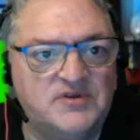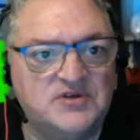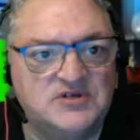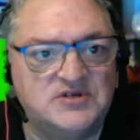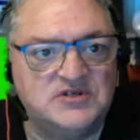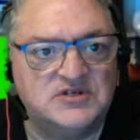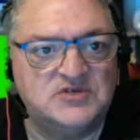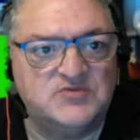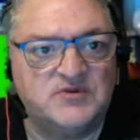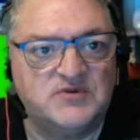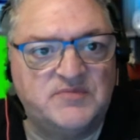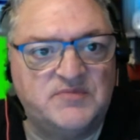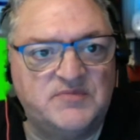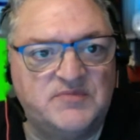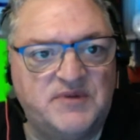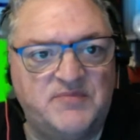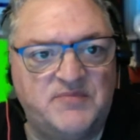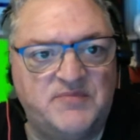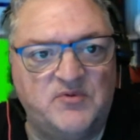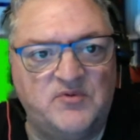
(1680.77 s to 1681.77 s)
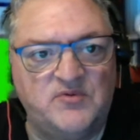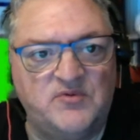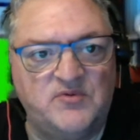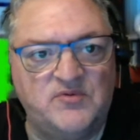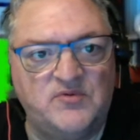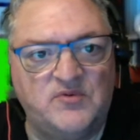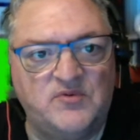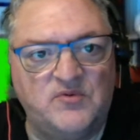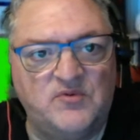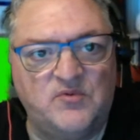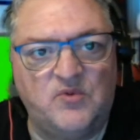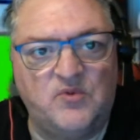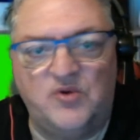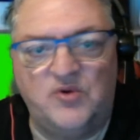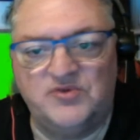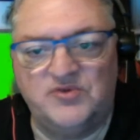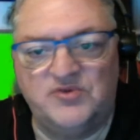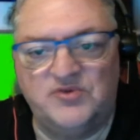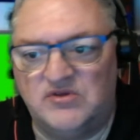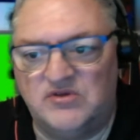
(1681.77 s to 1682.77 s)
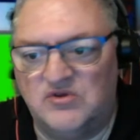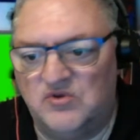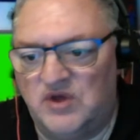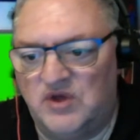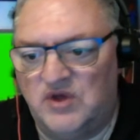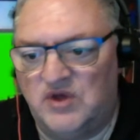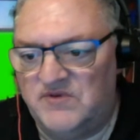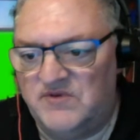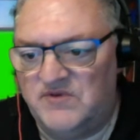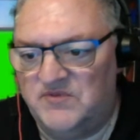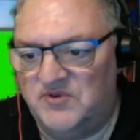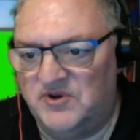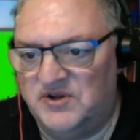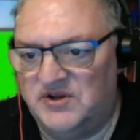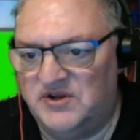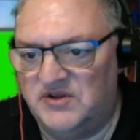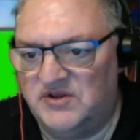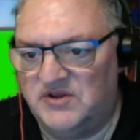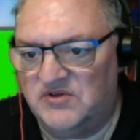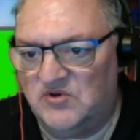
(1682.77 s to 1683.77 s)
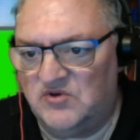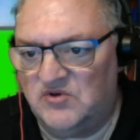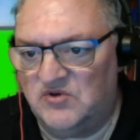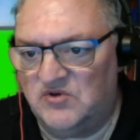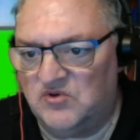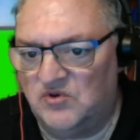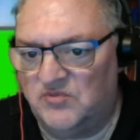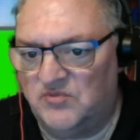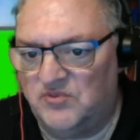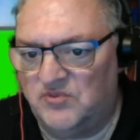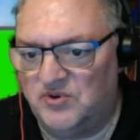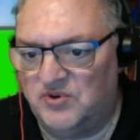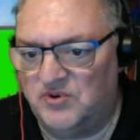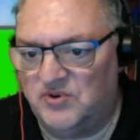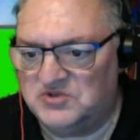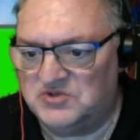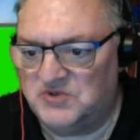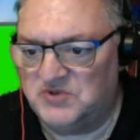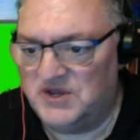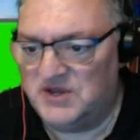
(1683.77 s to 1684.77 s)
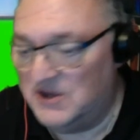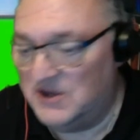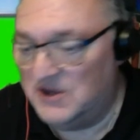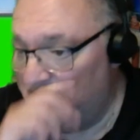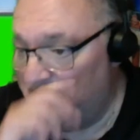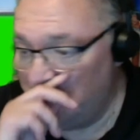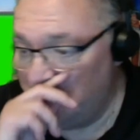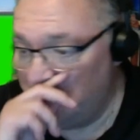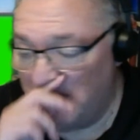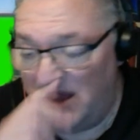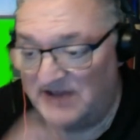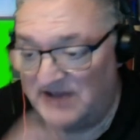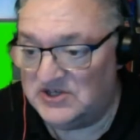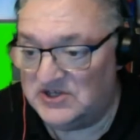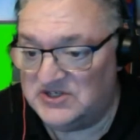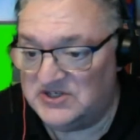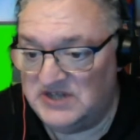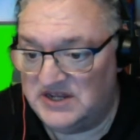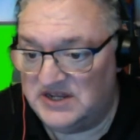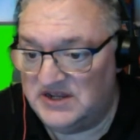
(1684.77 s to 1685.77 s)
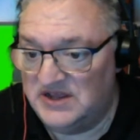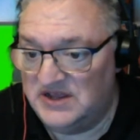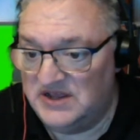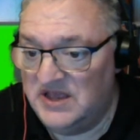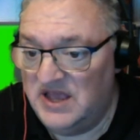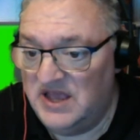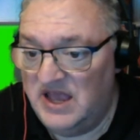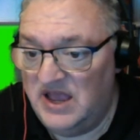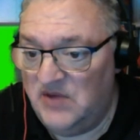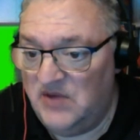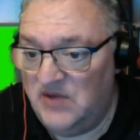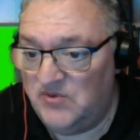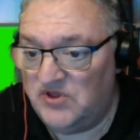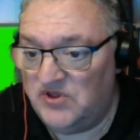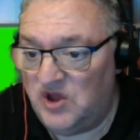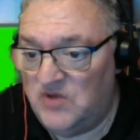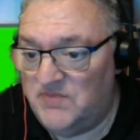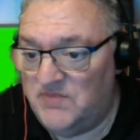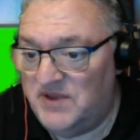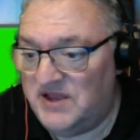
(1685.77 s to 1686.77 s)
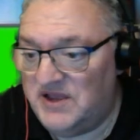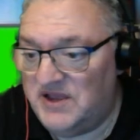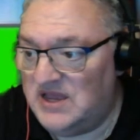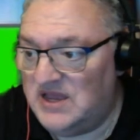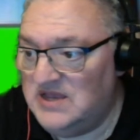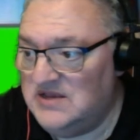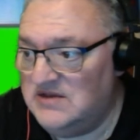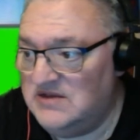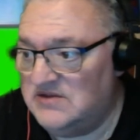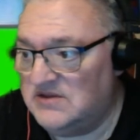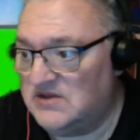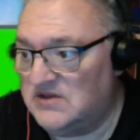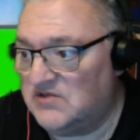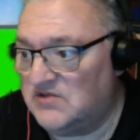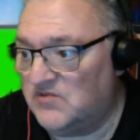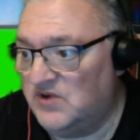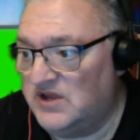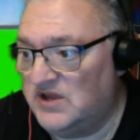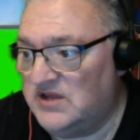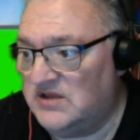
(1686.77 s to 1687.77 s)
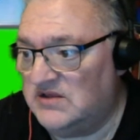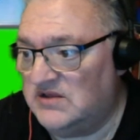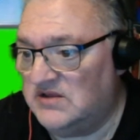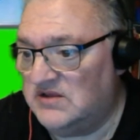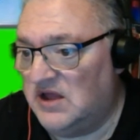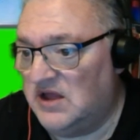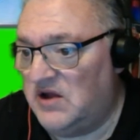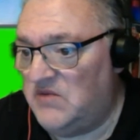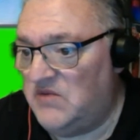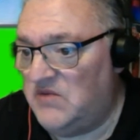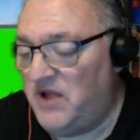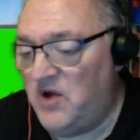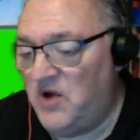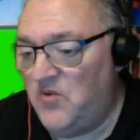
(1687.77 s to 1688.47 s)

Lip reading: this week, people. Well done to everybody that's scored points this week. As I said, it was no biggie this week. No